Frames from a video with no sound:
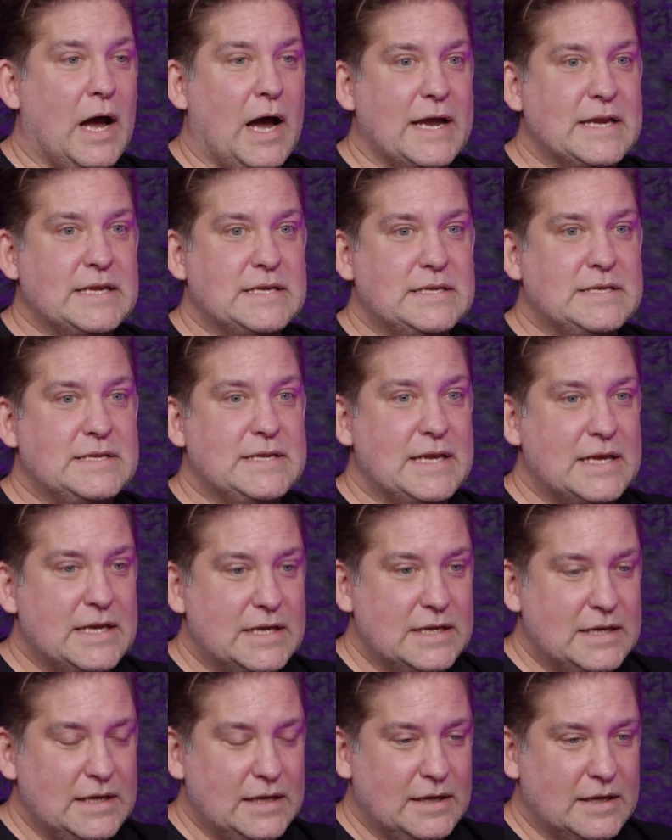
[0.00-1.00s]
I
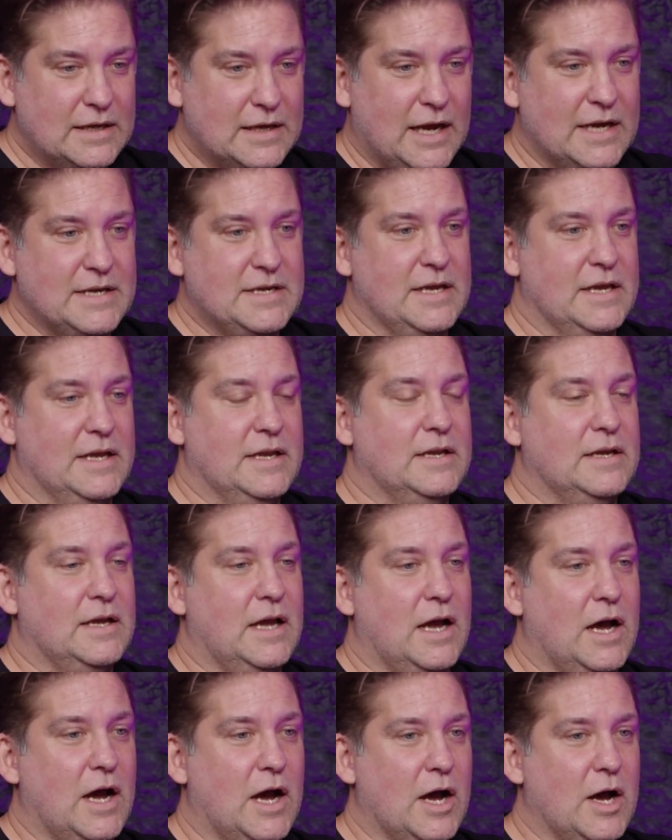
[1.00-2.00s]
did. I did.
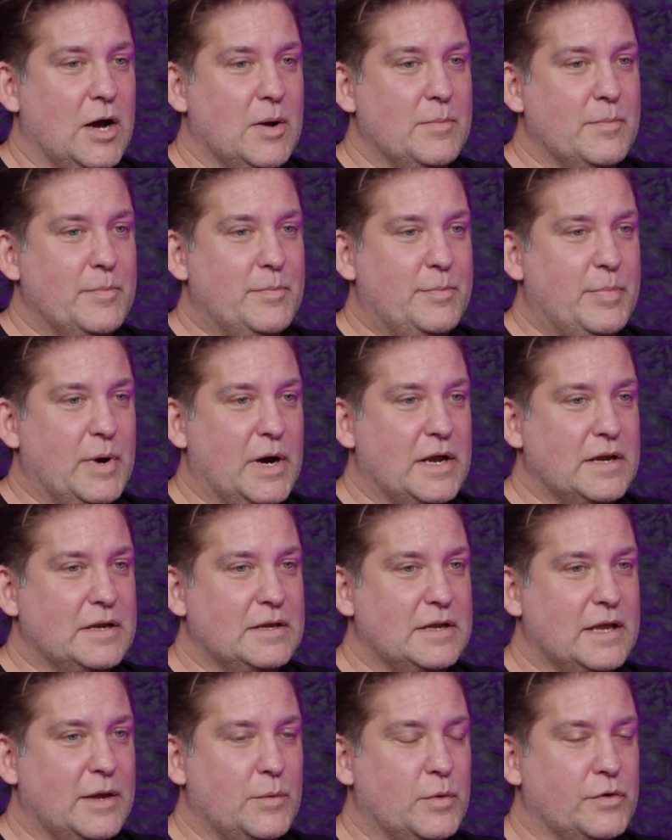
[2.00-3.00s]
Um, but
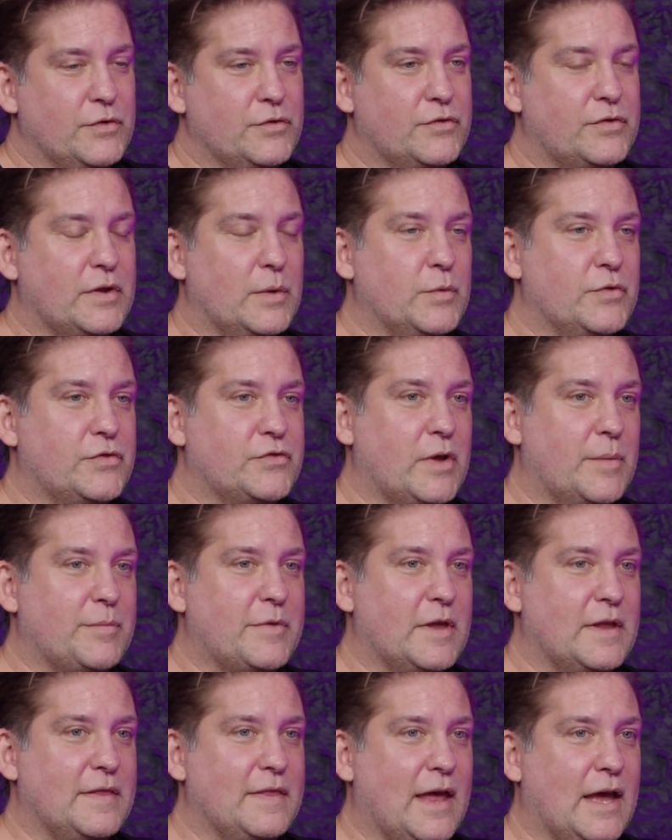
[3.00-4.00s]
it was it was
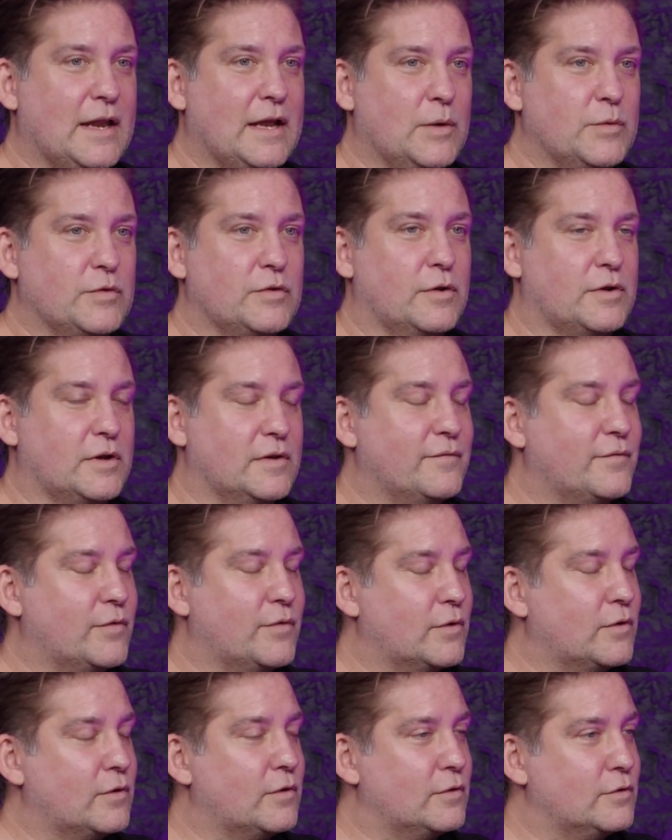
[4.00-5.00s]
something that I was looking
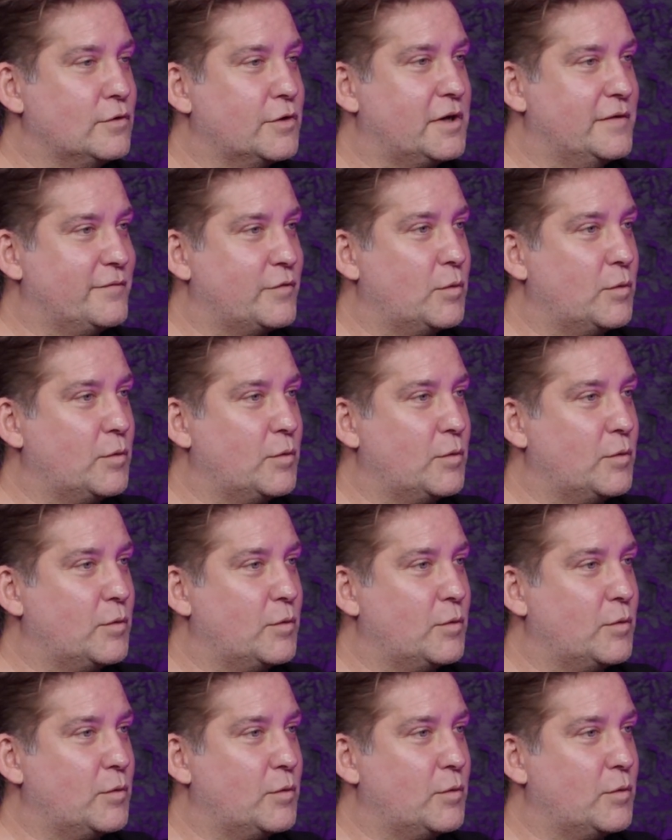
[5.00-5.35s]
for looking